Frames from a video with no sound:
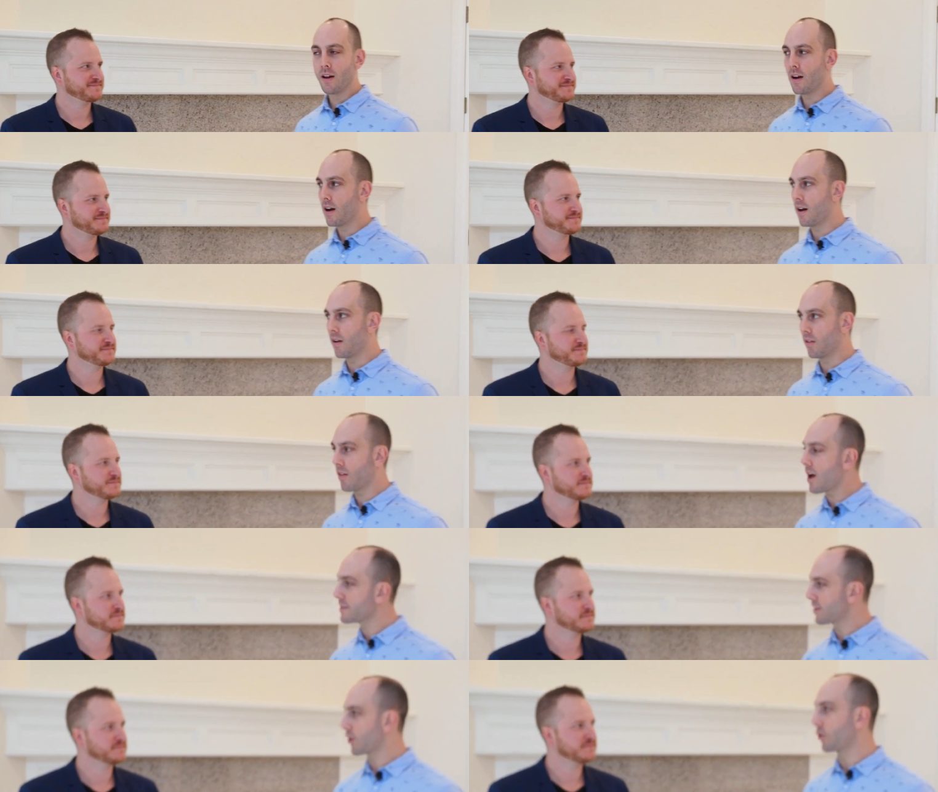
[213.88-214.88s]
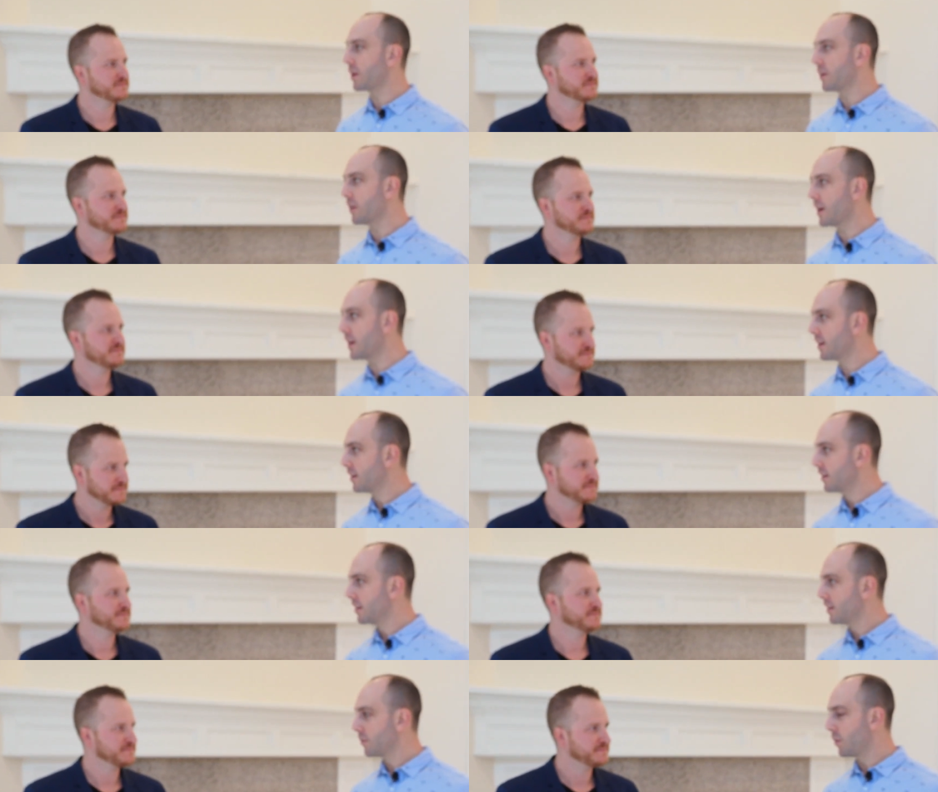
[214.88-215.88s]
Speaker 1: lots of greenery.
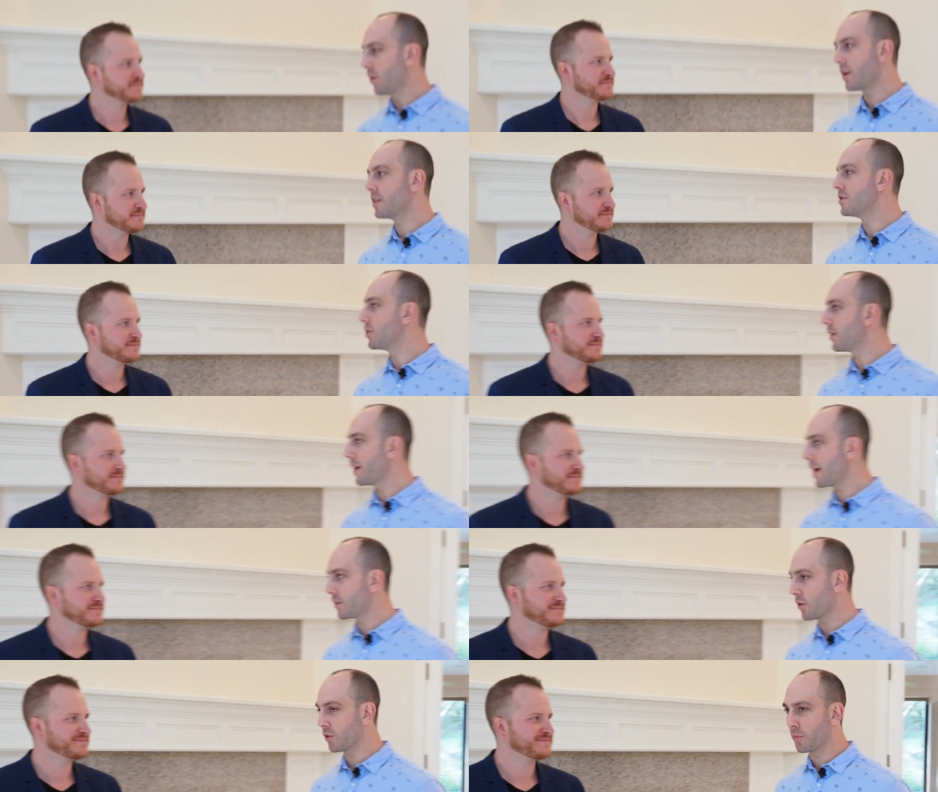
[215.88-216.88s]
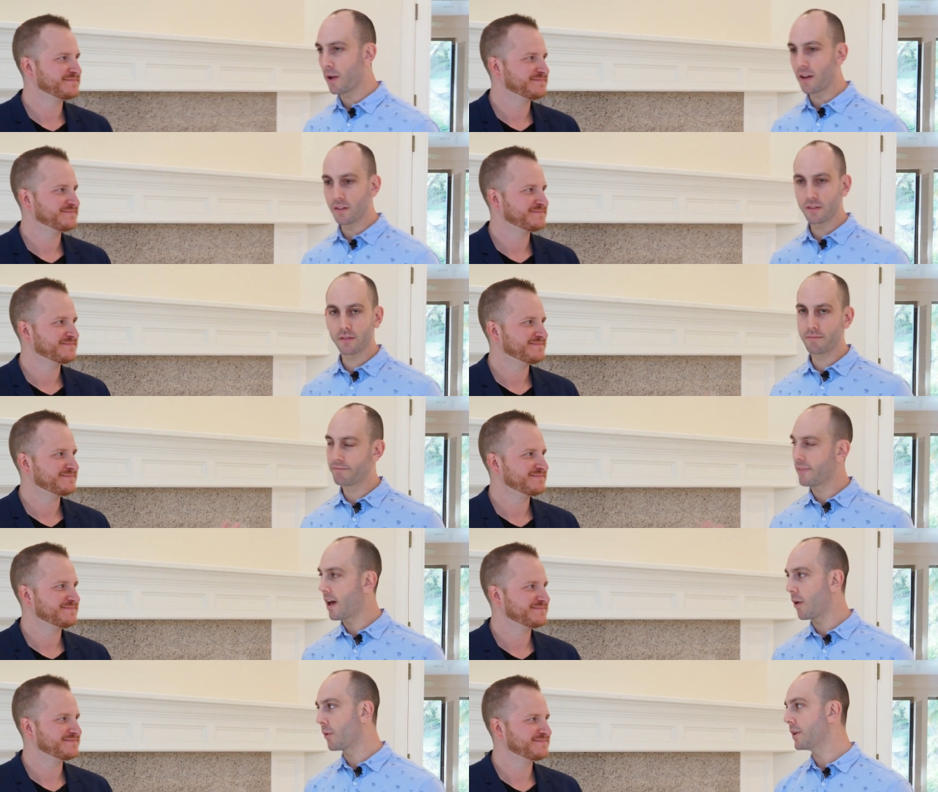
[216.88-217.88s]
We want to enjoy the outdoor space.
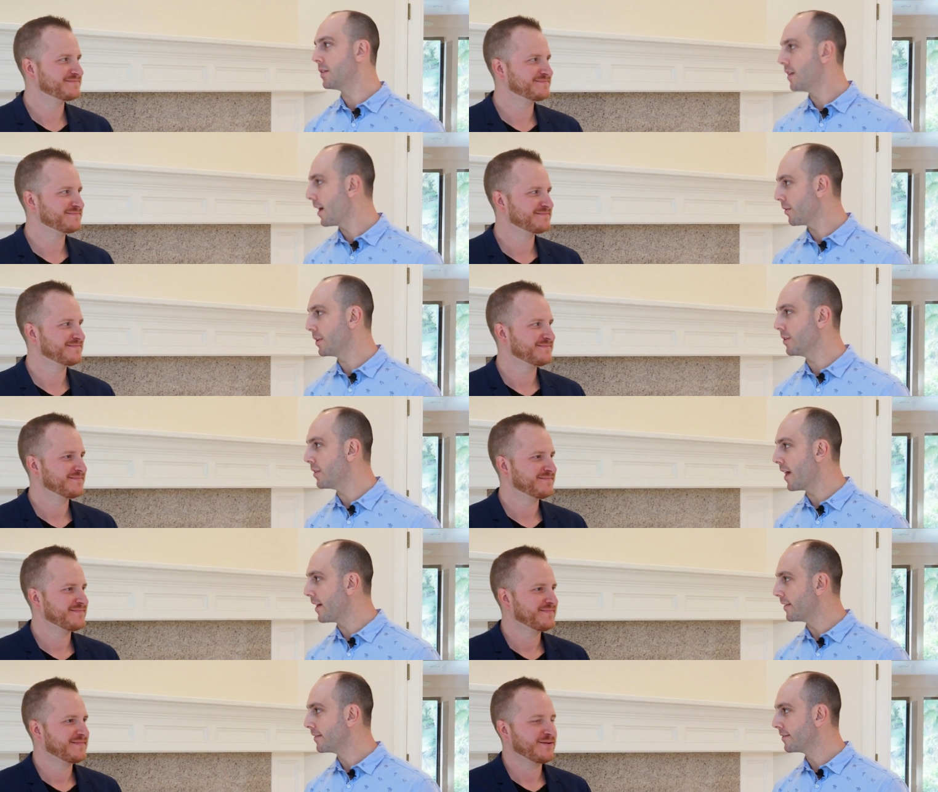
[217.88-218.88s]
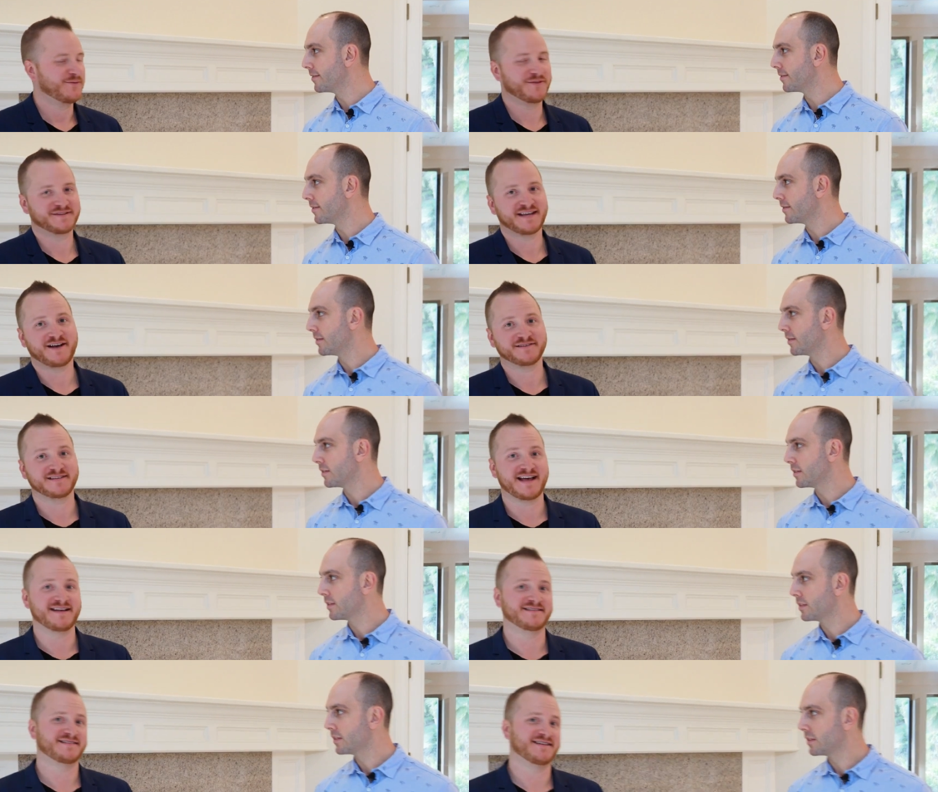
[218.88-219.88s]
How do we do that?
Speaker 2: Well, this house
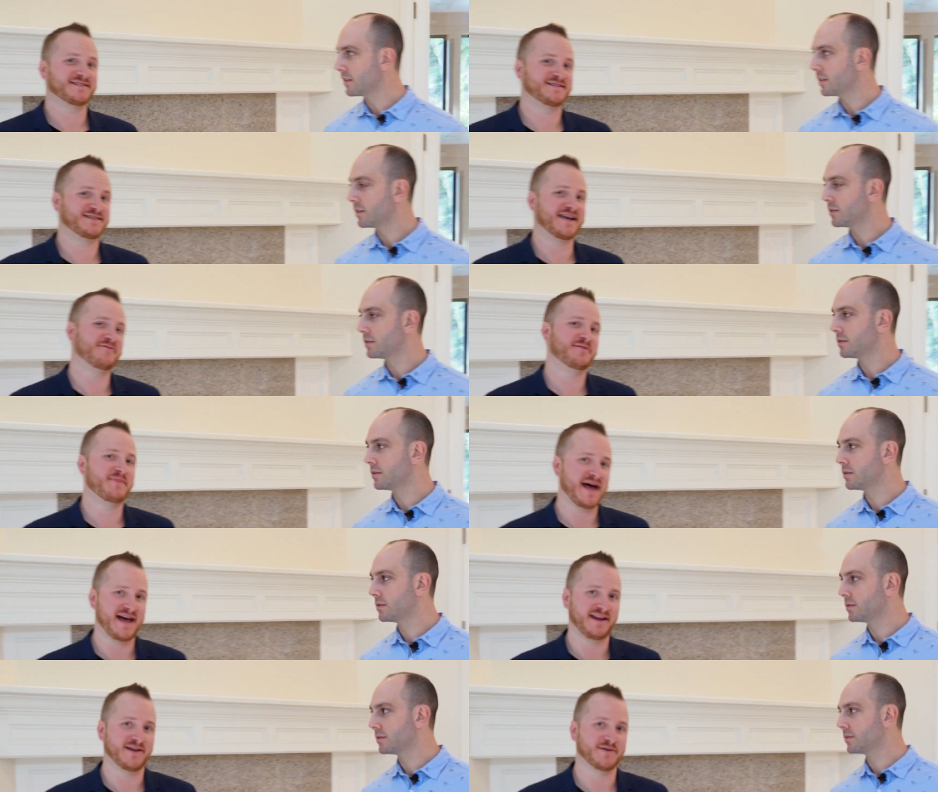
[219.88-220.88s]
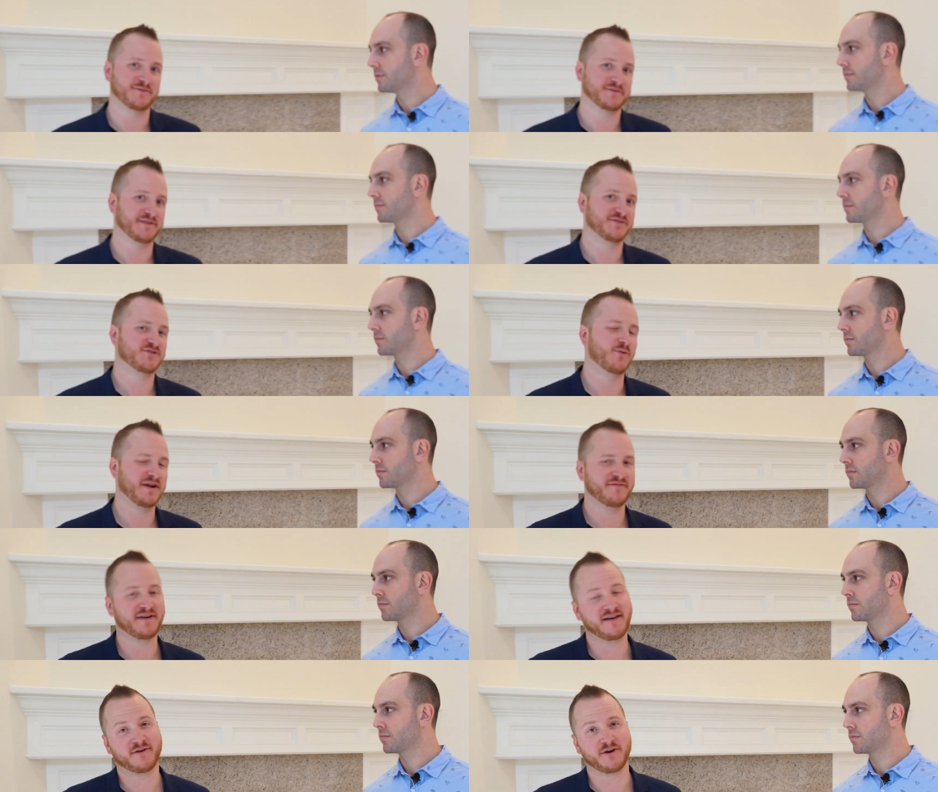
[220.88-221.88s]
has 7 patios. It's
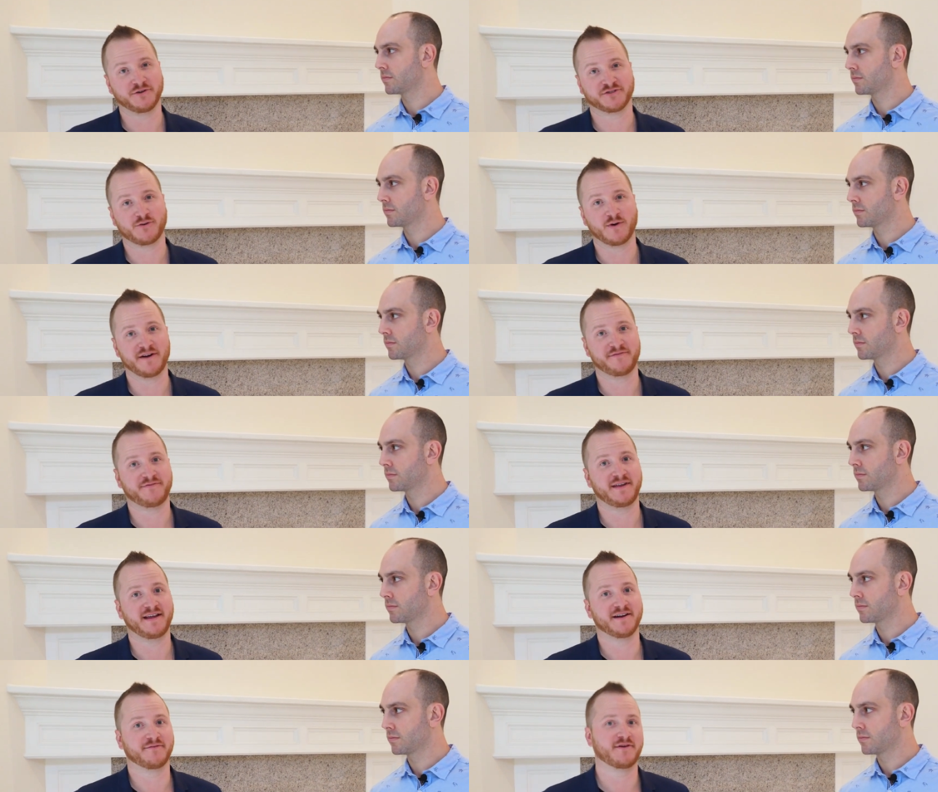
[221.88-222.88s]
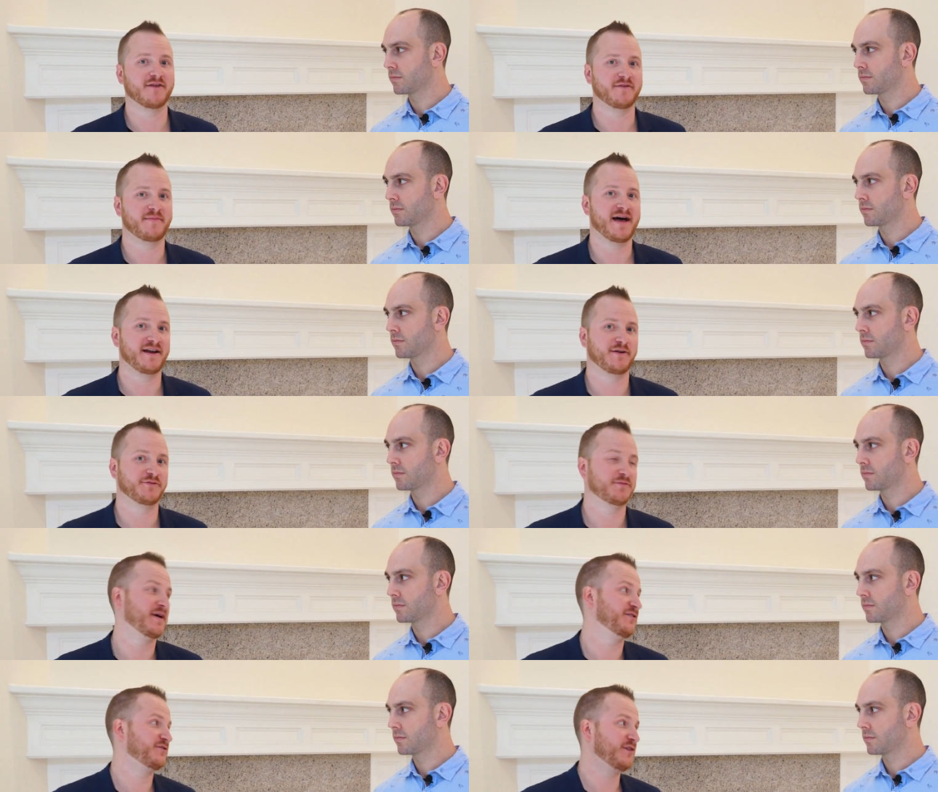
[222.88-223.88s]
2,500 square feet of covered patio
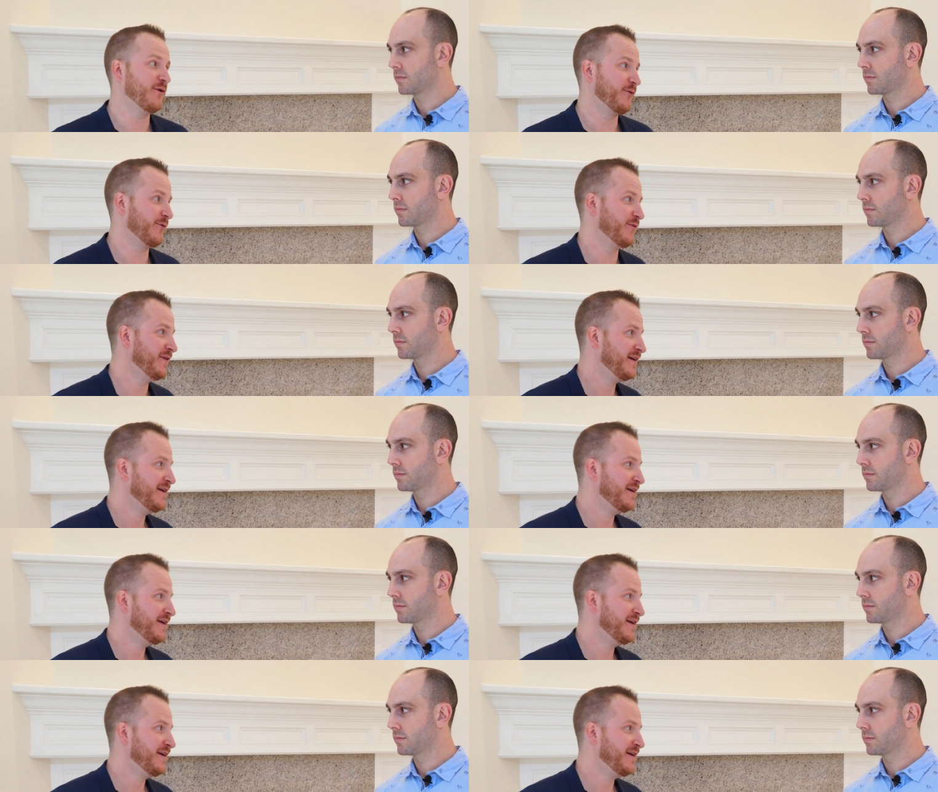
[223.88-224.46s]
space total.